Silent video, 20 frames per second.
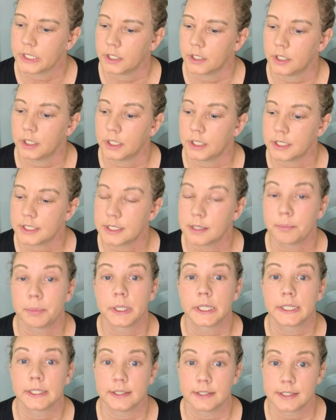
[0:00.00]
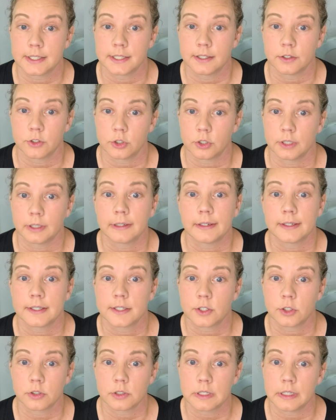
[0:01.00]
And it's a big decision because
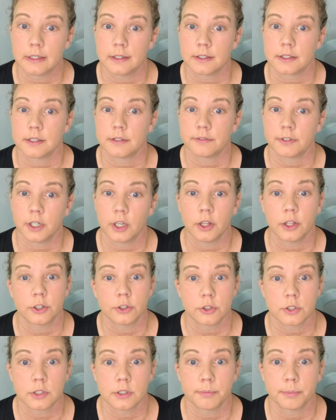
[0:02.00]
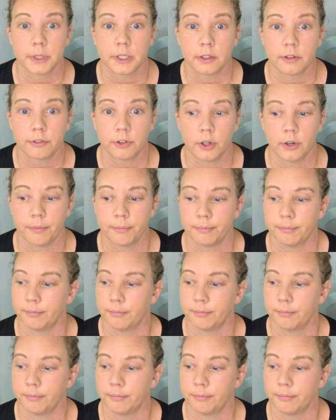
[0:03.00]
there's lots of colors to pick from.